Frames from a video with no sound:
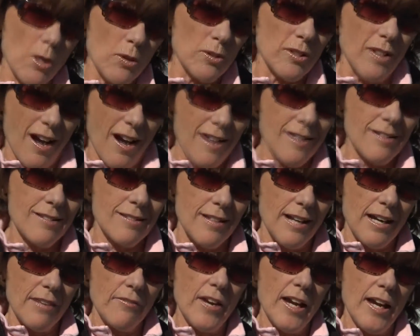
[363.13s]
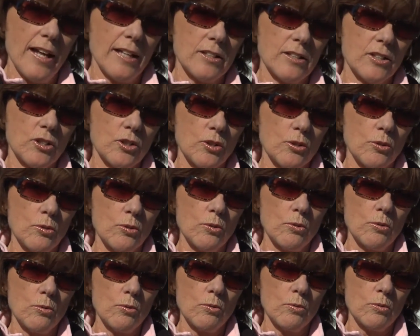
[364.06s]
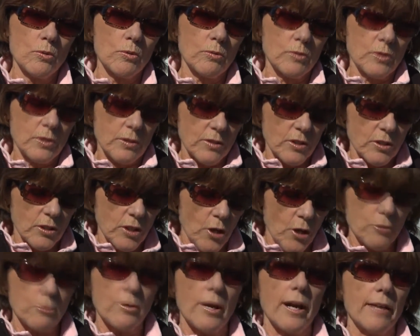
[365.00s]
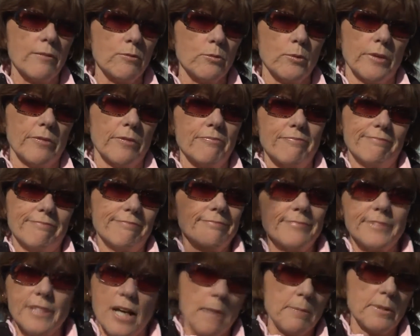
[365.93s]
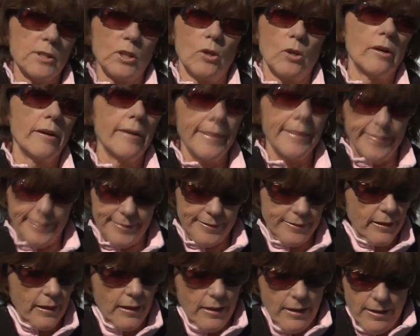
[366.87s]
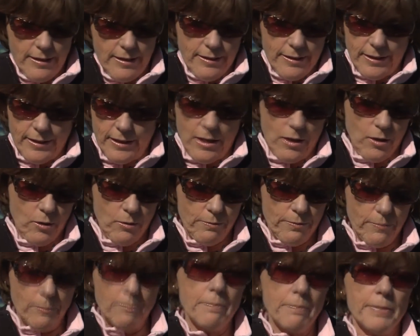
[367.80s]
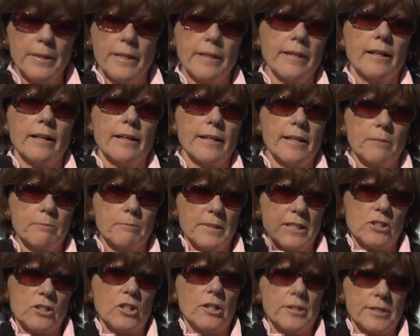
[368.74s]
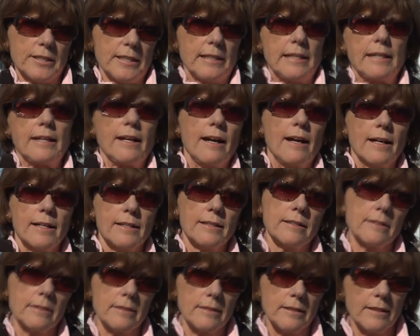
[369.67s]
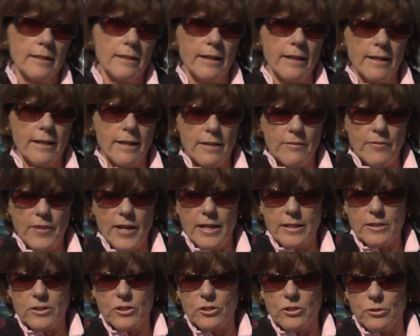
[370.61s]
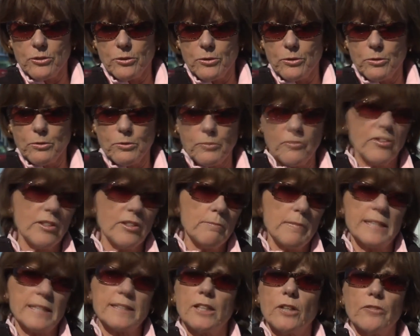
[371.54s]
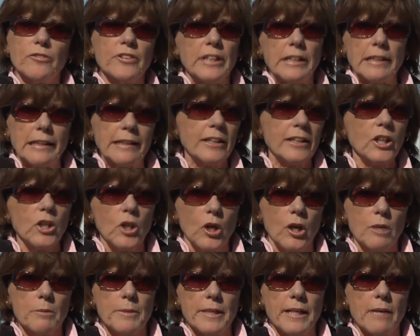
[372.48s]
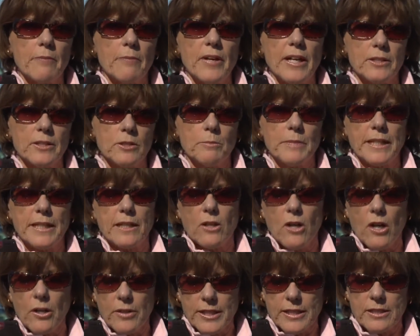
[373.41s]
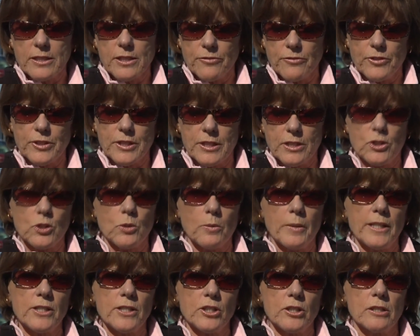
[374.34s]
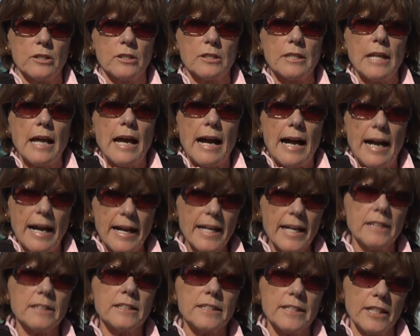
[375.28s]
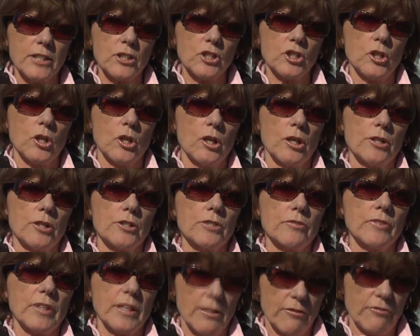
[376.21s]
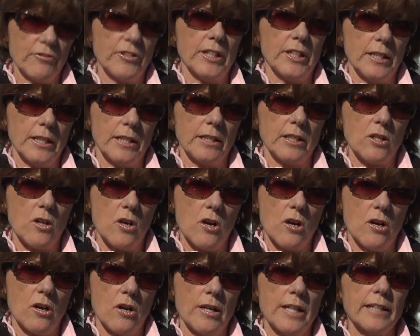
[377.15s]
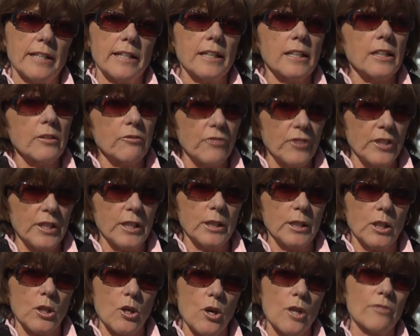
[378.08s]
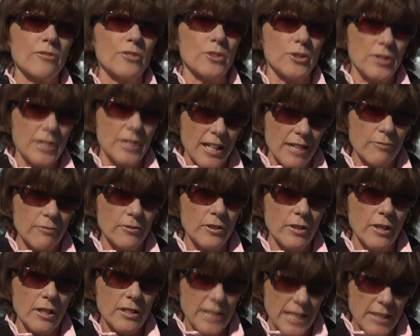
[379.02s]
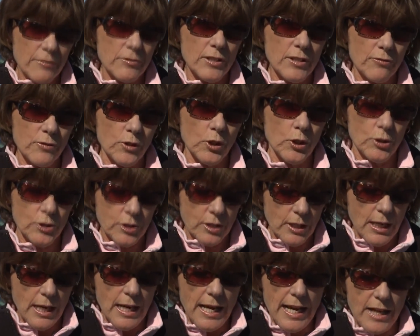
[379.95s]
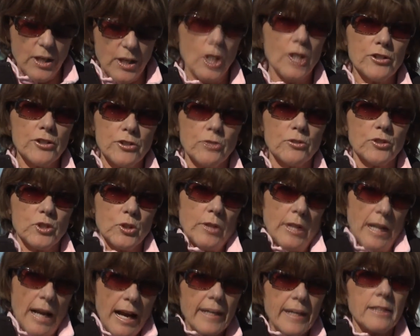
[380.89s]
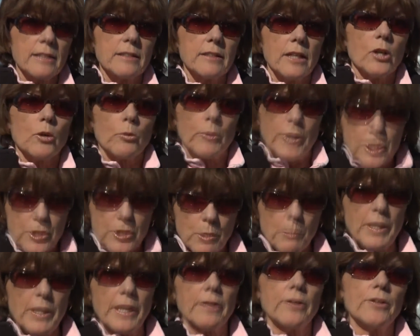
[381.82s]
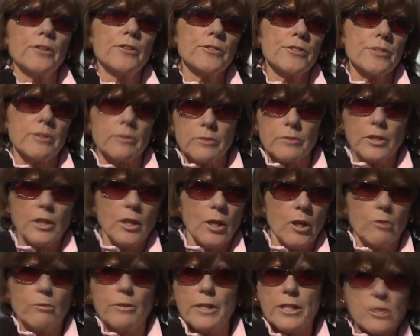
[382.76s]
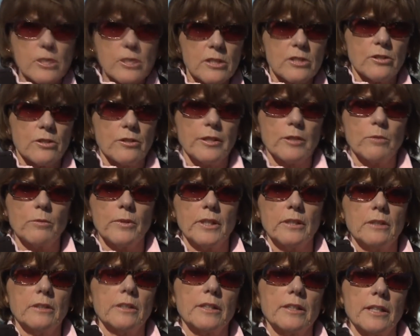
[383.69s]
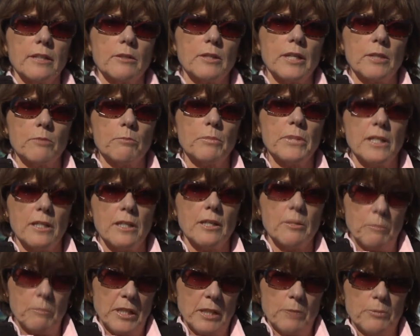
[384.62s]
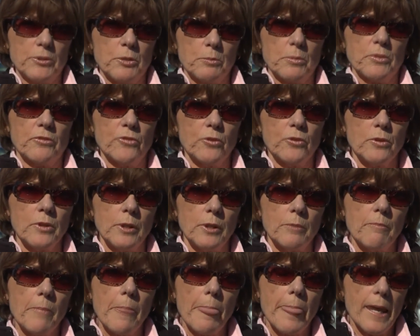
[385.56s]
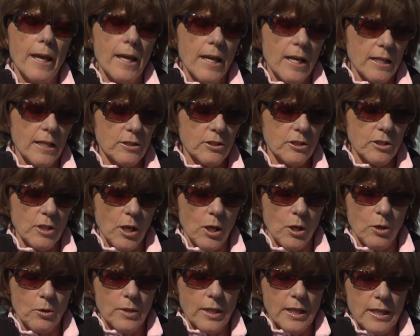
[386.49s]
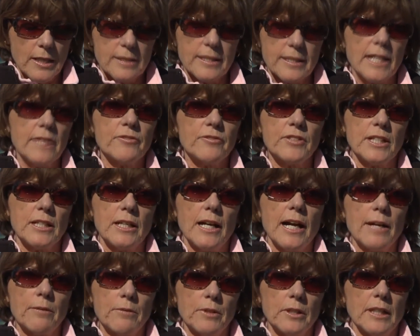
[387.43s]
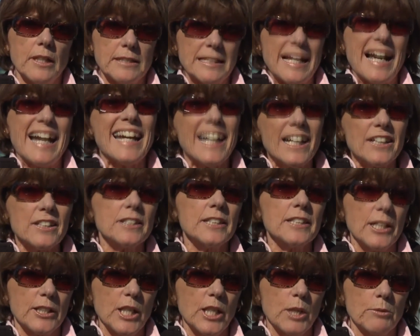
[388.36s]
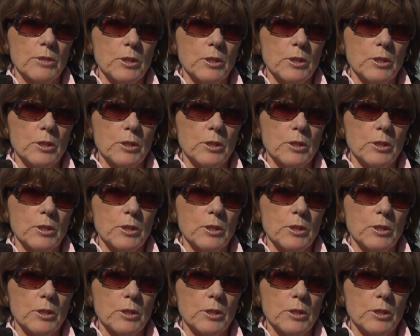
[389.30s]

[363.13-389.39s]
most guys, I've had to co-drive with Tom Gloy and, you know, Bill Elliott, big tall skinny guys, and I've had to fit myself in an Indy car. I mean, I've had to be in all these different situations. I had to take charge of getting fitted in the car, and getting fitted in the car for safety first, and also so that I could reach the pedals and, you know, reach the steering wheel and be able to perform. And so safety, I realized I had to take that